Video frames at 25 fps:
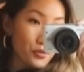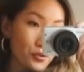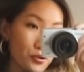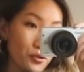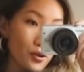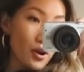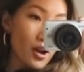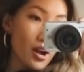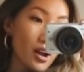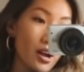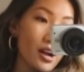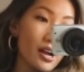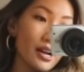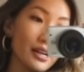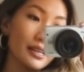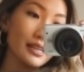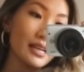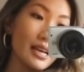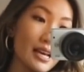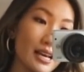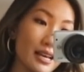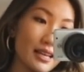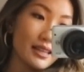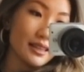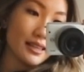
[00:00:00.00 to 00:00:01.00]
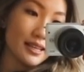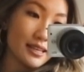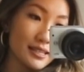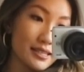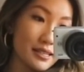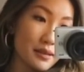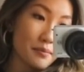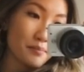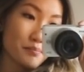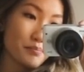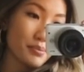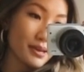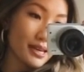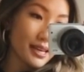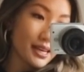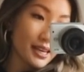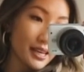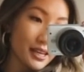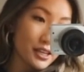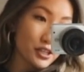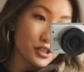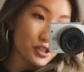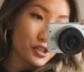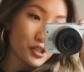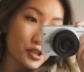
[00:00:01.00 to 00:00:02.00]
threw on this
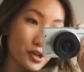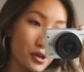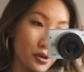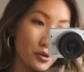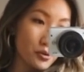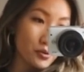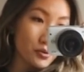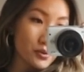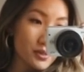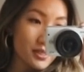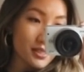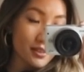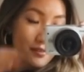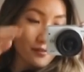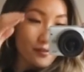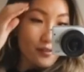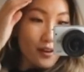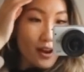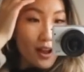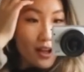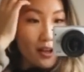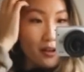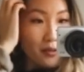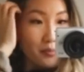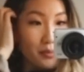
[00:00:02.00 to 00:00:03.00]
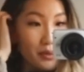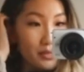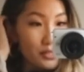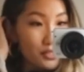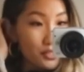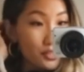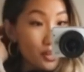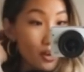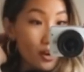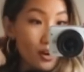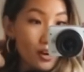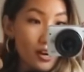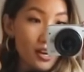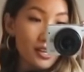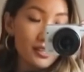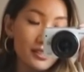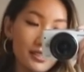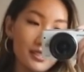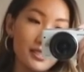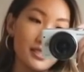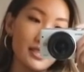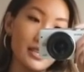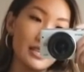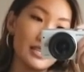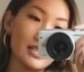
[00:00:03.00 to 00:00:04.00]
beige coat from Zara.
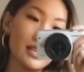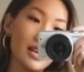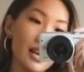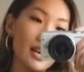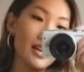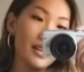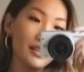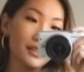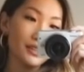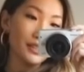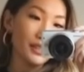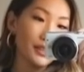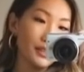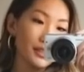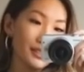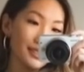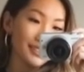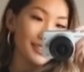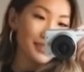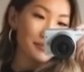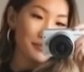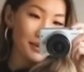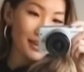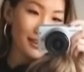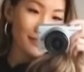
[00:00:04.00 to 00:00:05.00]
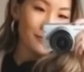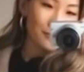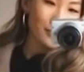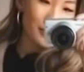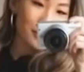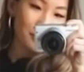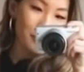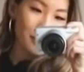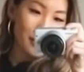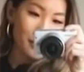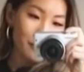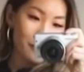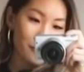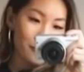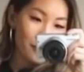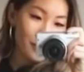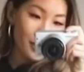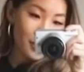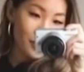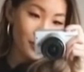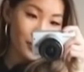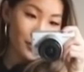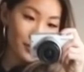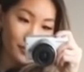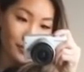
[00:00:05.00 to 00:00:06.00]
This is literally my one of my
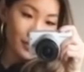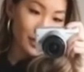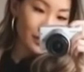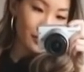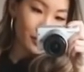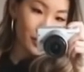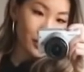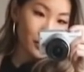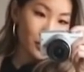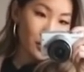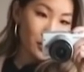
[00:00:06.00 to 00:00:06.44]
favorite, favorite